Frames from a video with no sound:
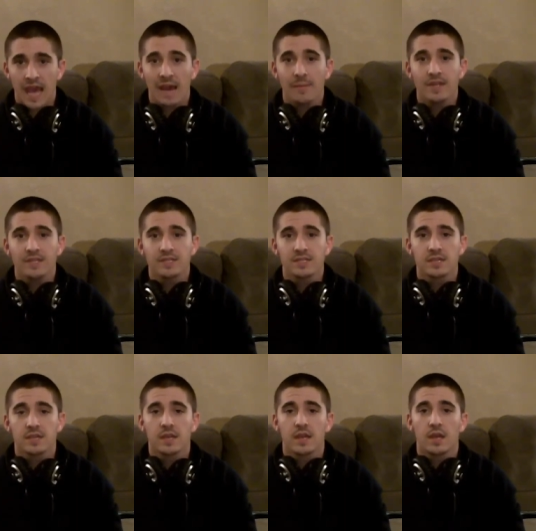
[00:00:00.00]

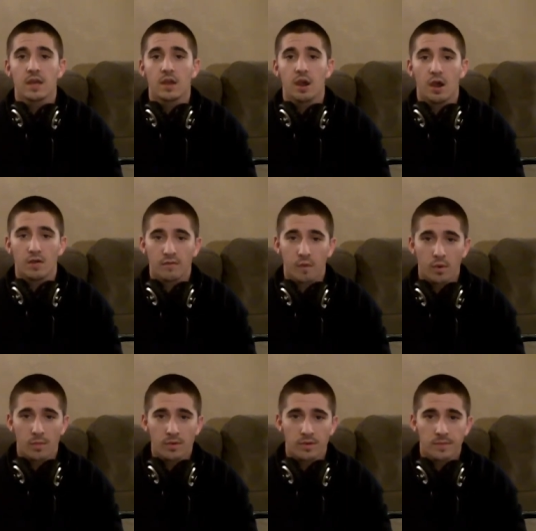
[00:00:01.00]
habits are
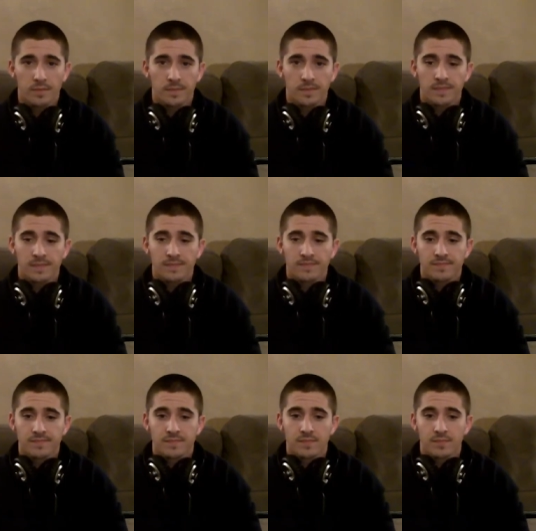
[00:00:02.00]
formed,
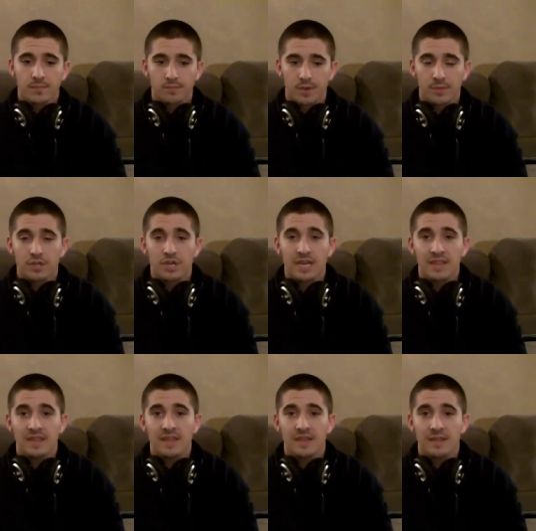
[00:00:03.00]
pretty much
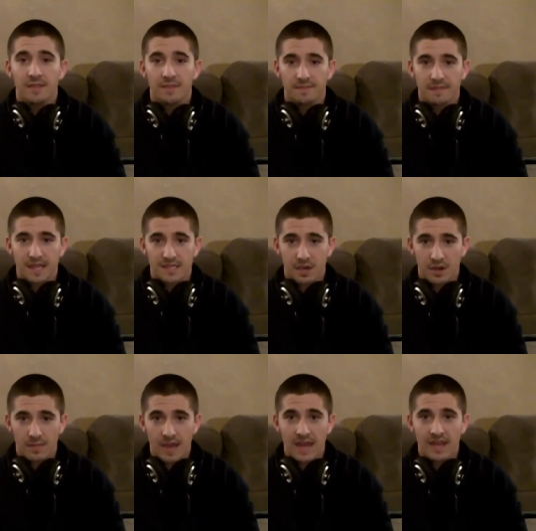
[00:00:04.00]
anything that's
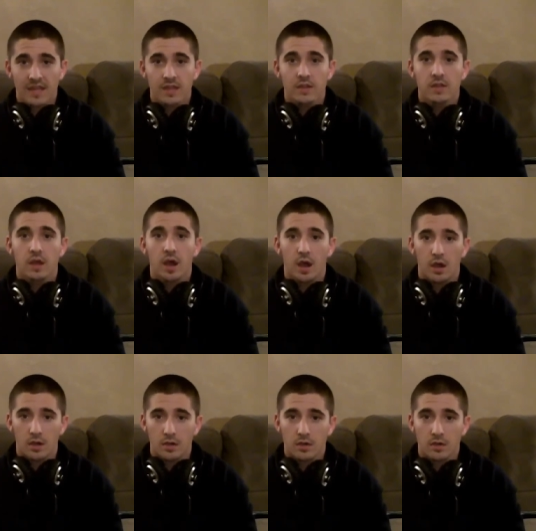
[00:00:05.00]
automatic.
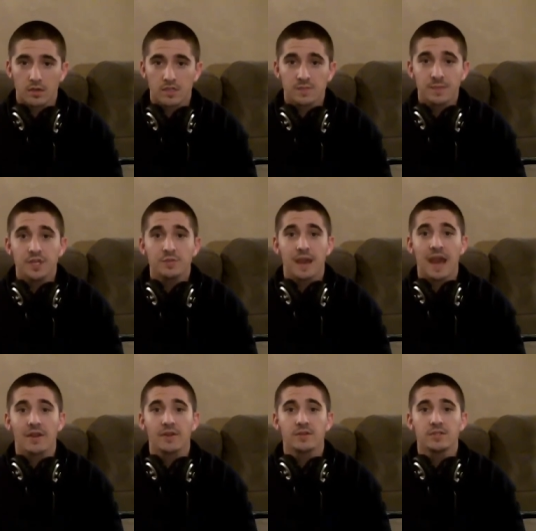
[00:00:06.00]
Our speech
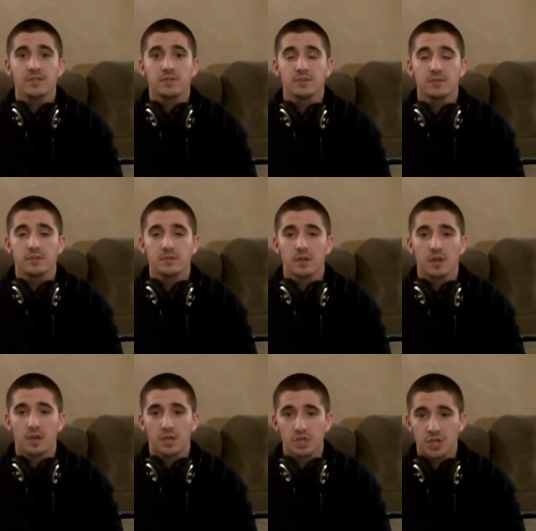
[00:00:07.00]
patterns
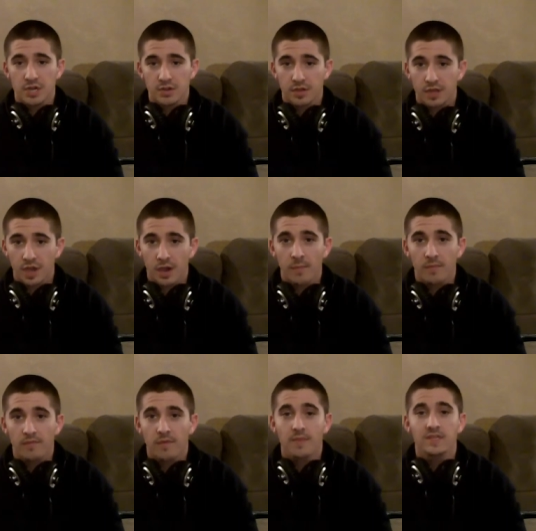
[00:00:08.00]
generally
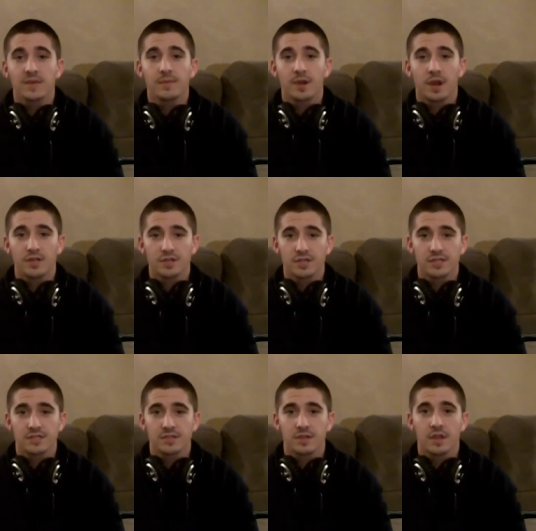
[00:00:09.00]
come from the
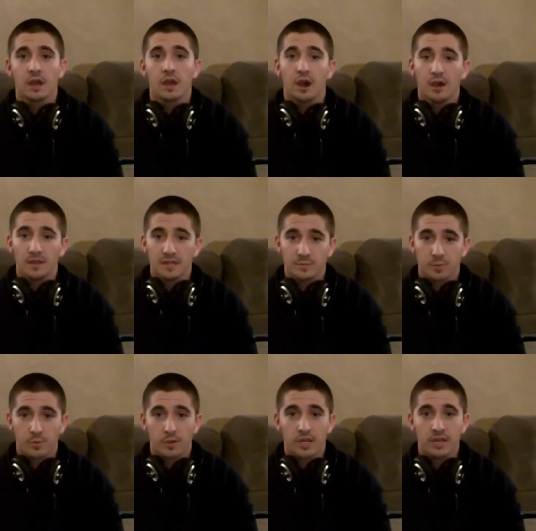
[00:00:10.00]
subconscious, unless
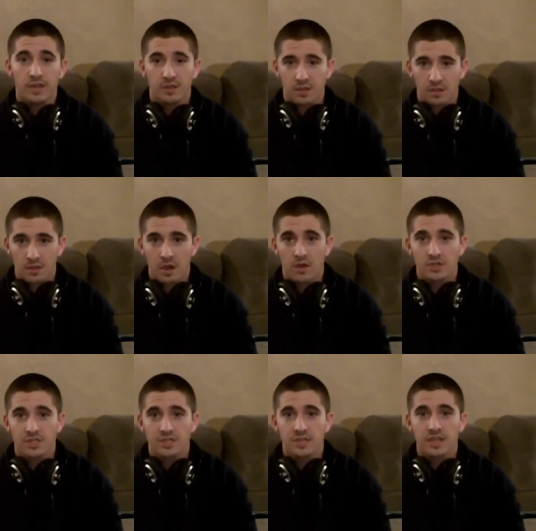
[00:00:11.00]
we're working
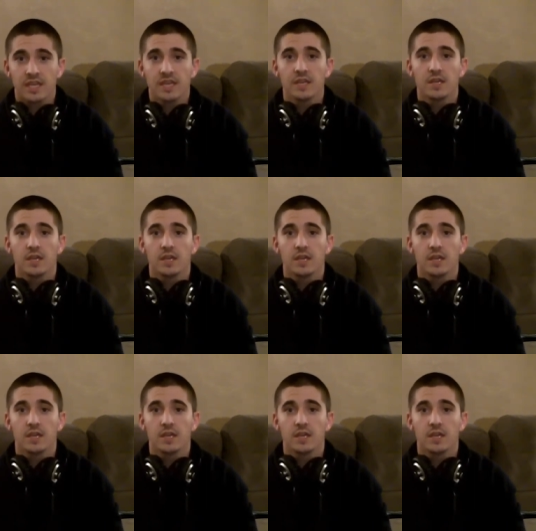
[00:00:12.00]
consciously